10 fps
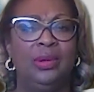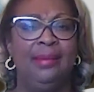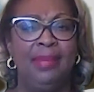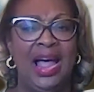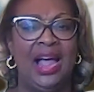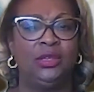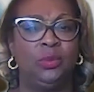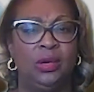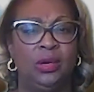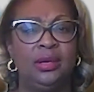impact
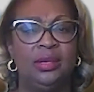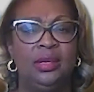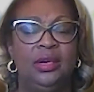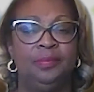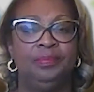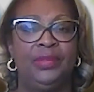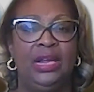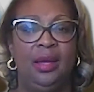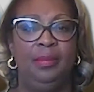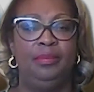work,
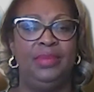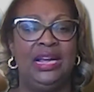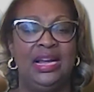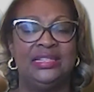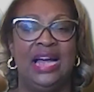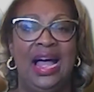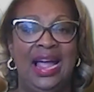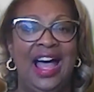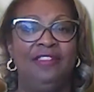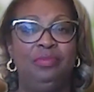because I
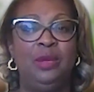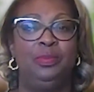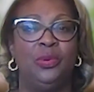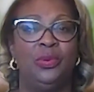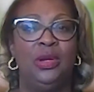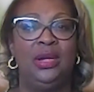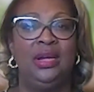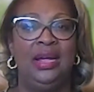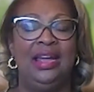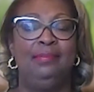have people
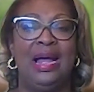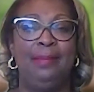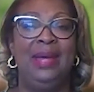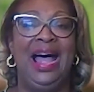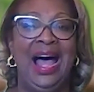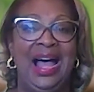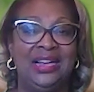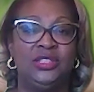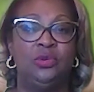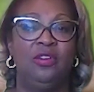in my
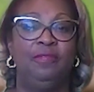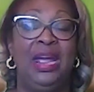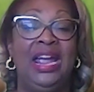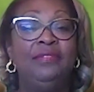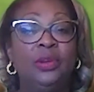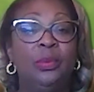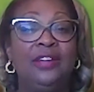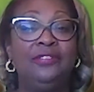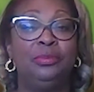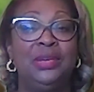past who have paved the way
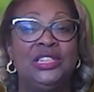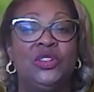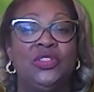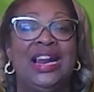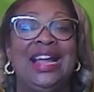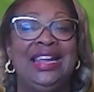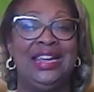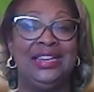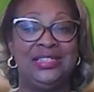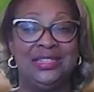for me so that I
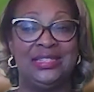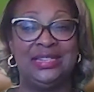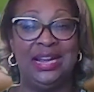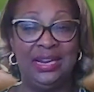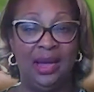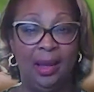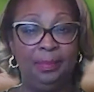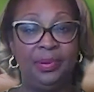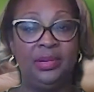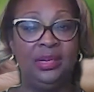get to stand up
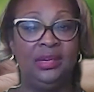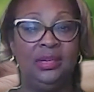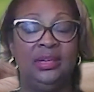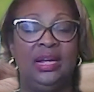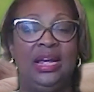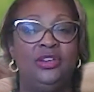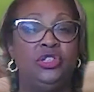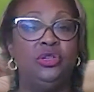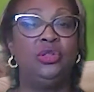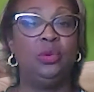and do the